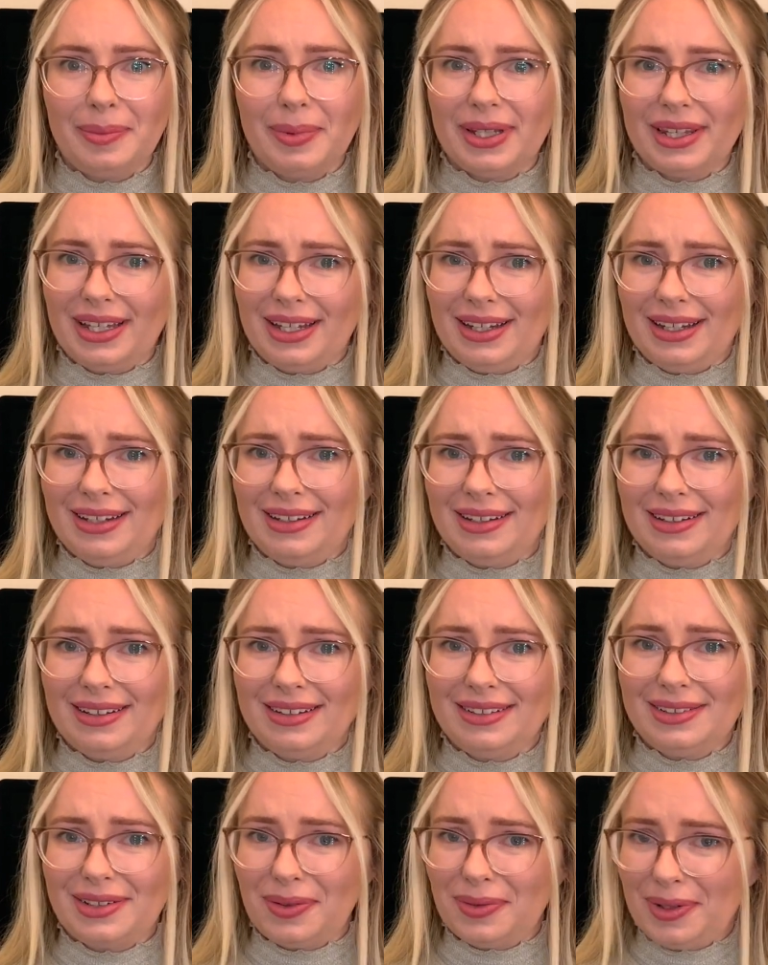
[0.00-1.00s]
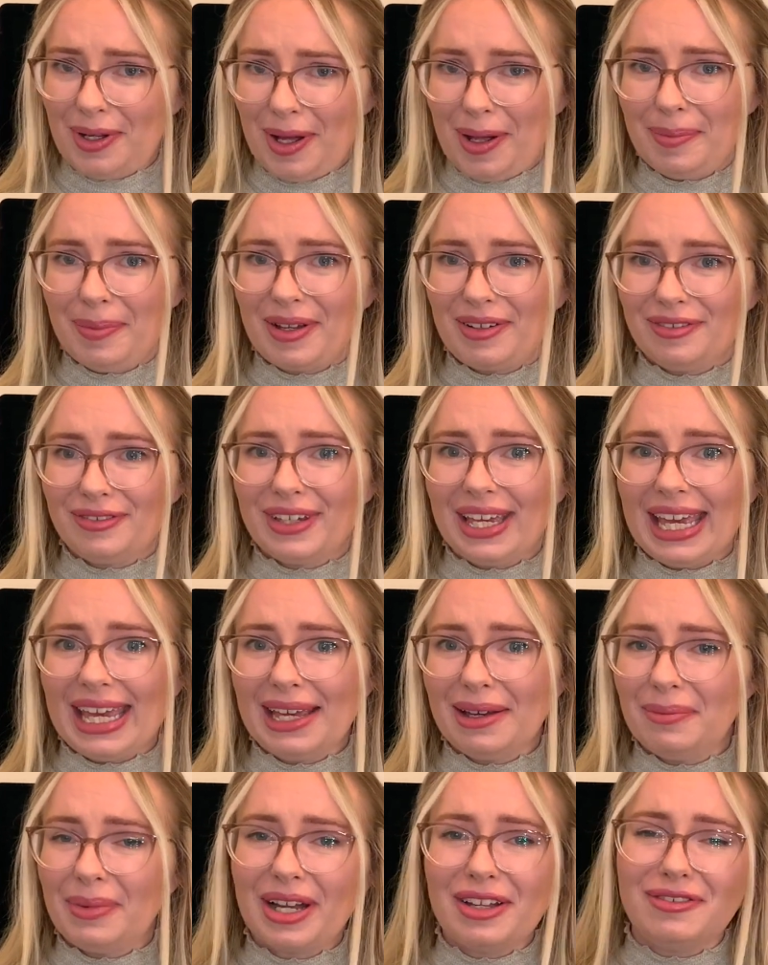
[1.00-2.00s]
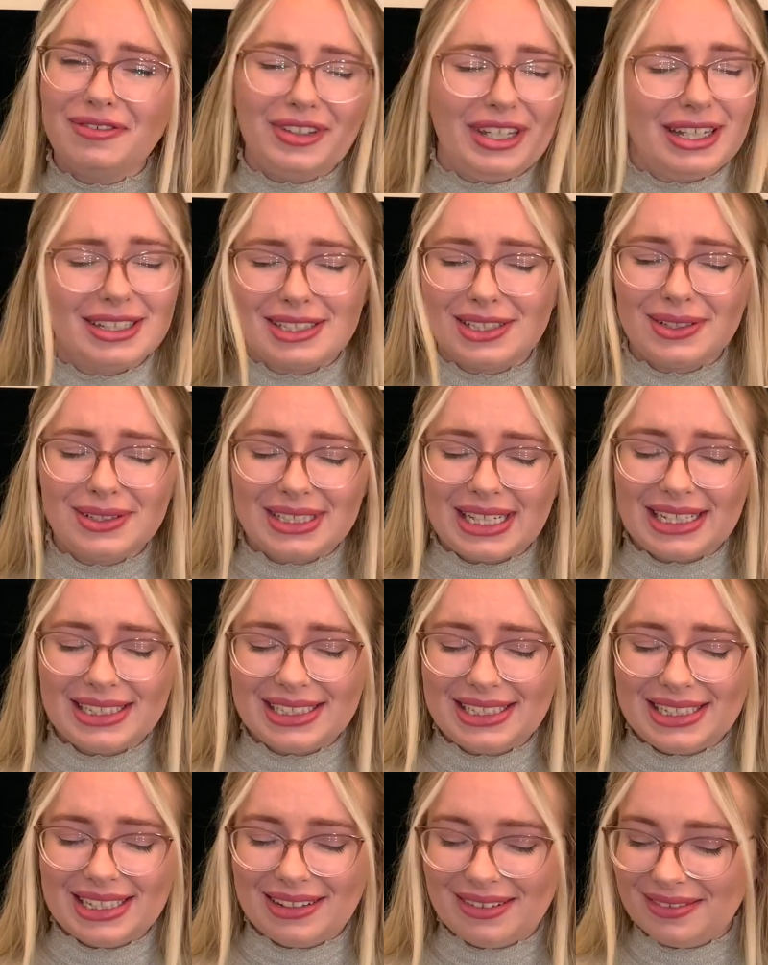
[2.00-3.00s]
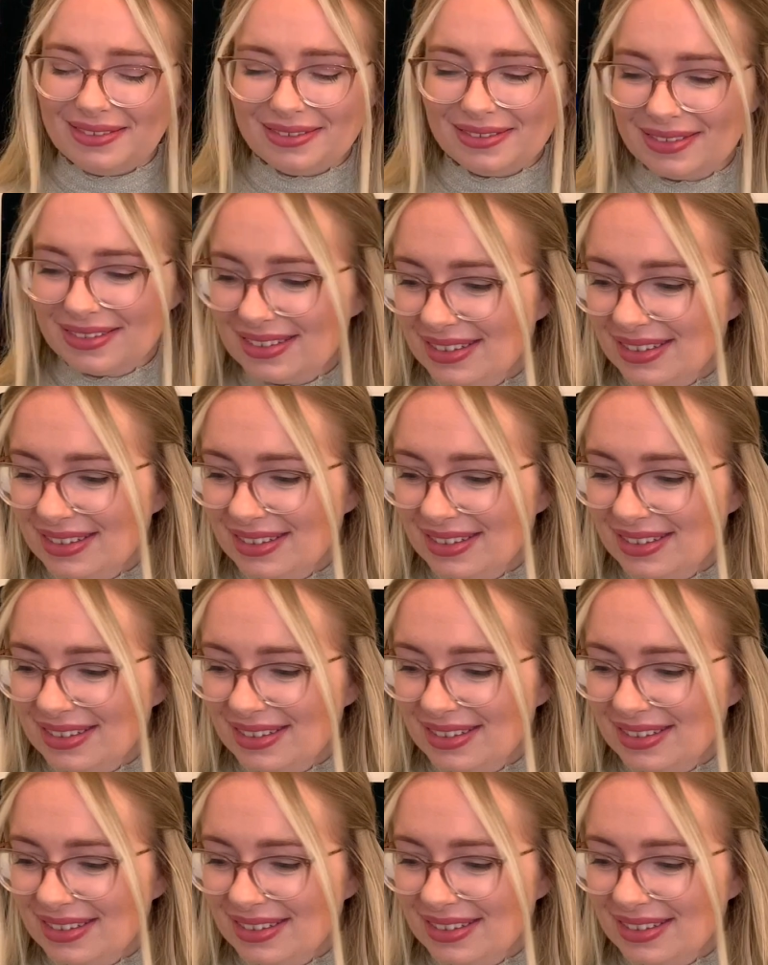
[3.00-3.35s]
but they don't hurt my feet. My feet are so sensitive.